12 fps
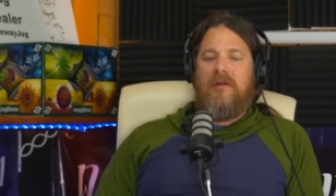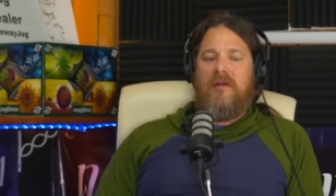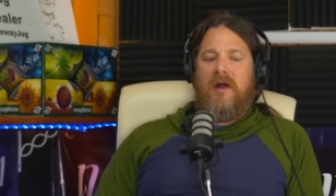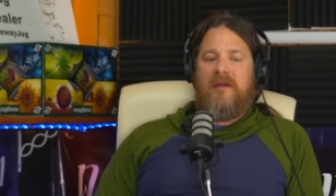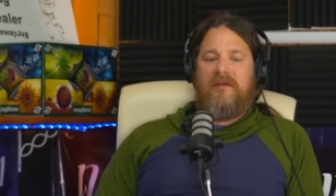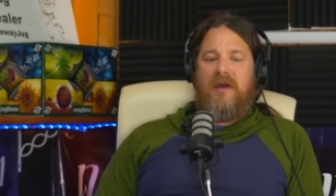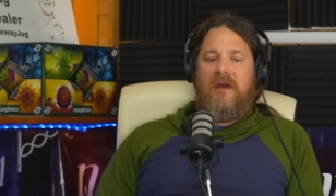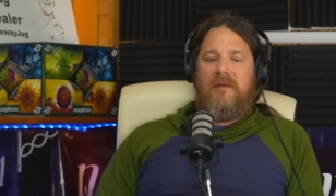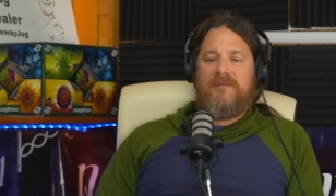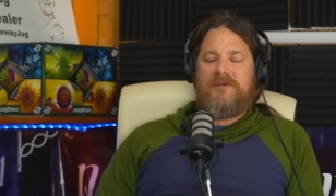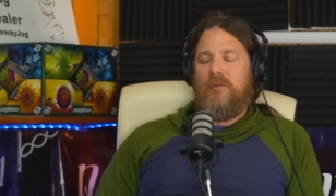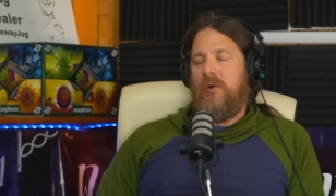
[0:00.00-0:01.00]
a lot of
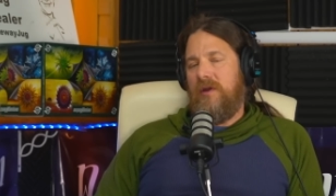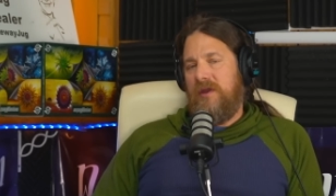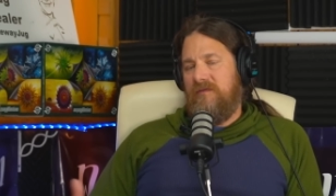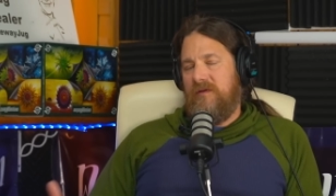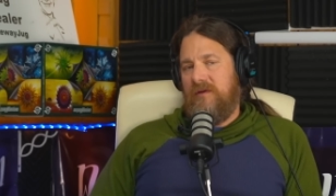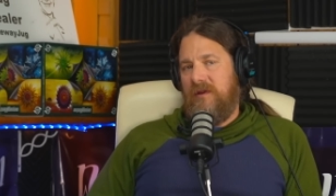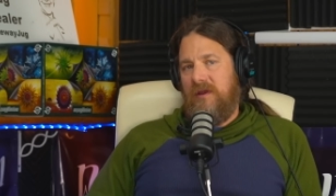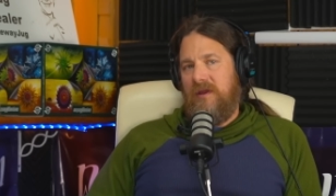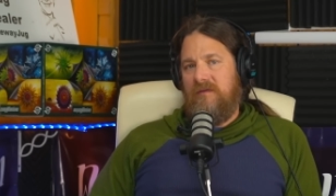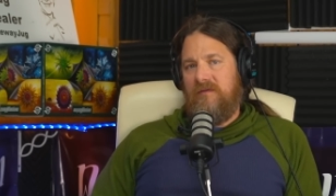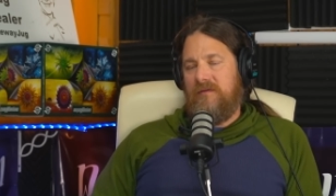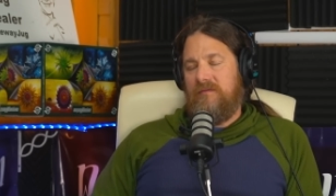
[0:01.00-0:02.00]
times, well, even
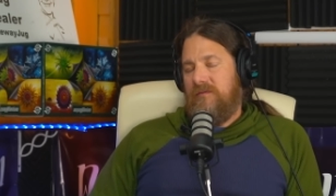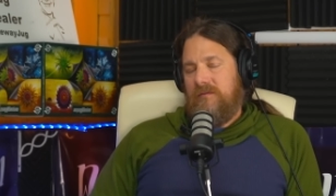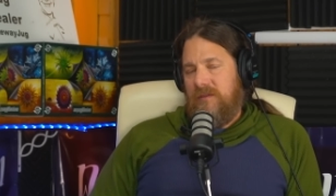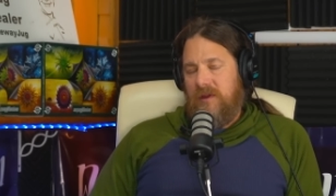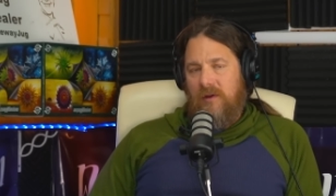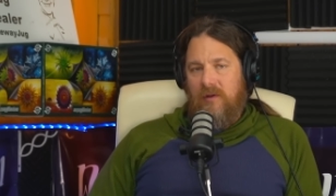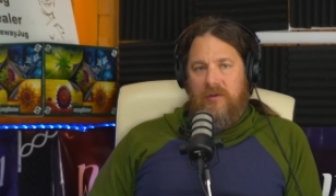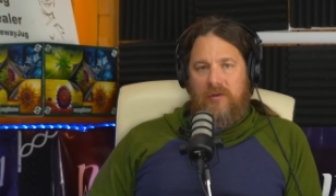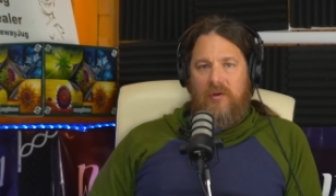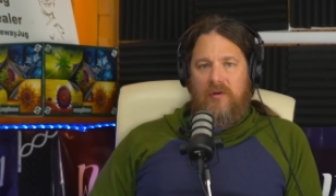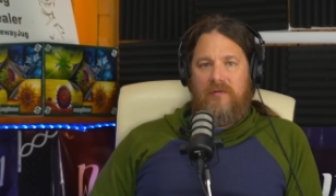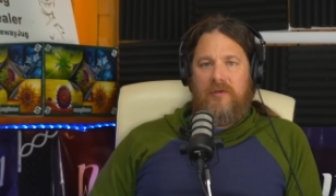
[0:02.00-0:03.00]
you
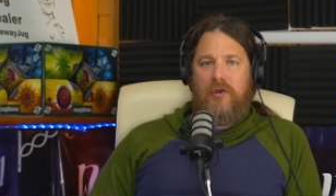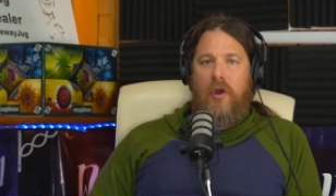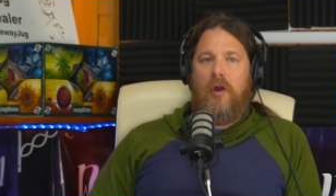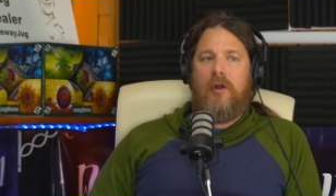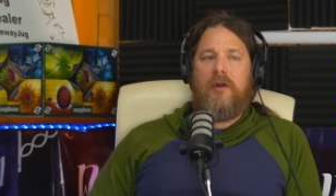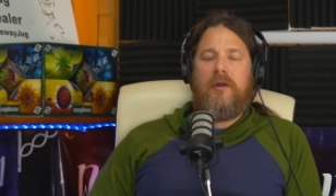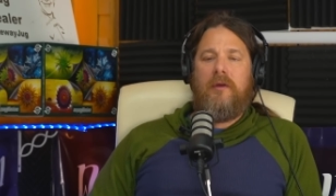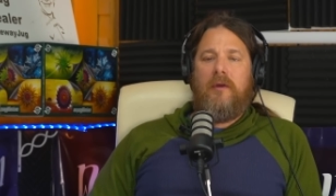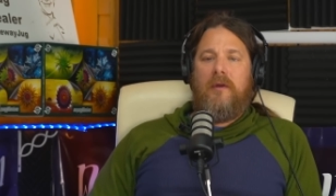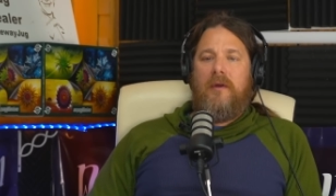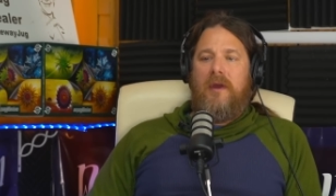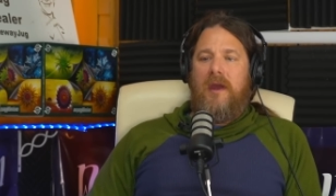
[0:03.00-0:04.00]
go to the yard
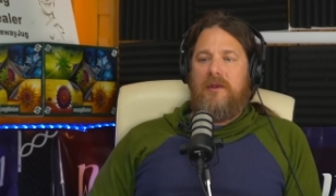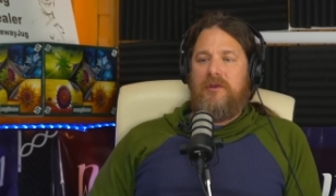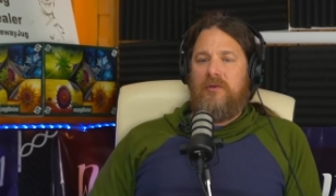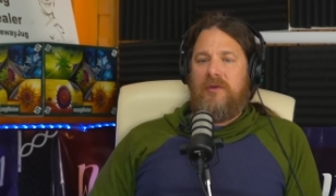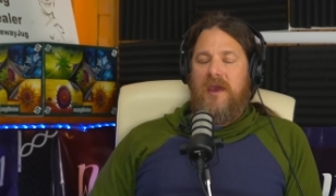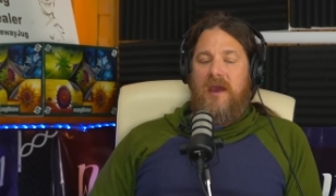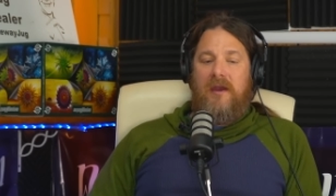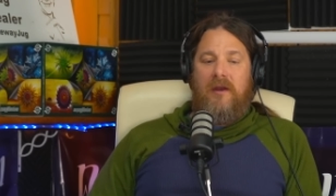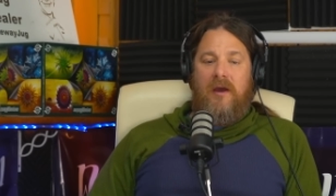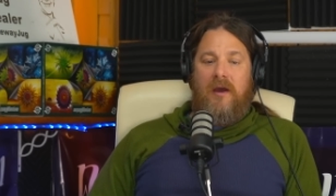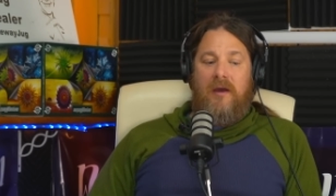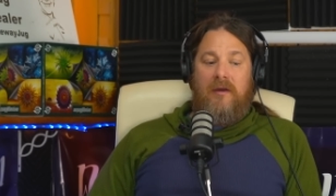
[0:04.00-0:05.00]
and you get,
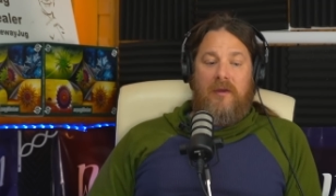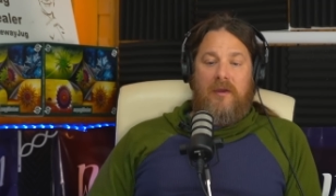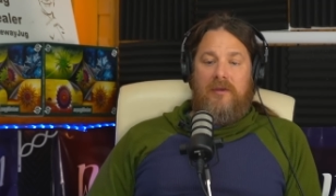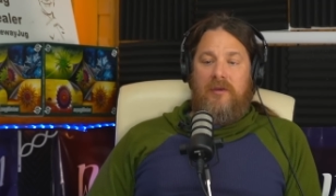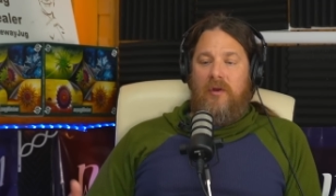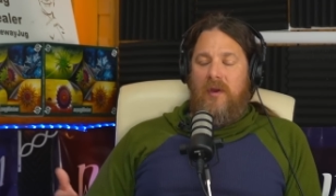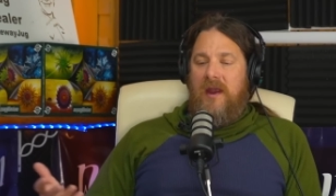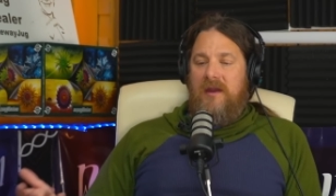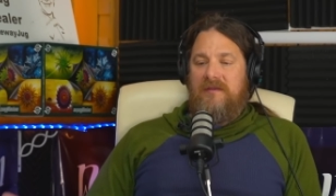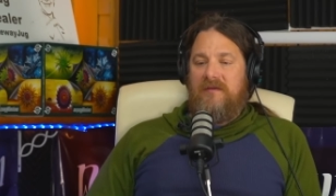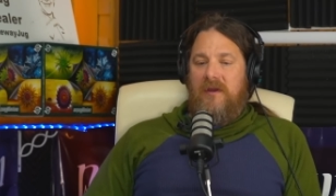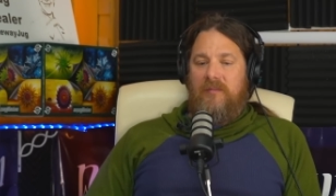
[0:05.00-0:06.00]

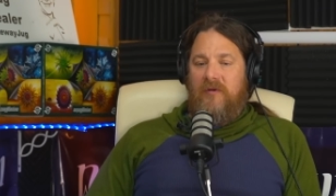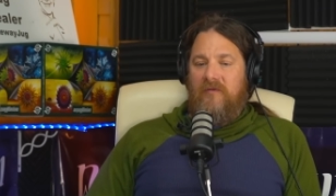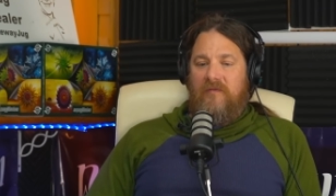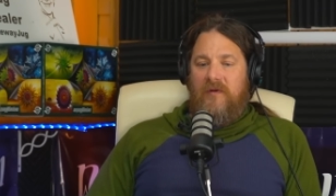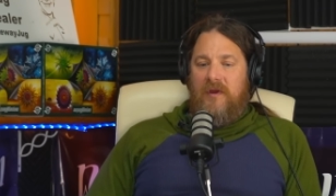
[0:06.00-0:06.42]
any type of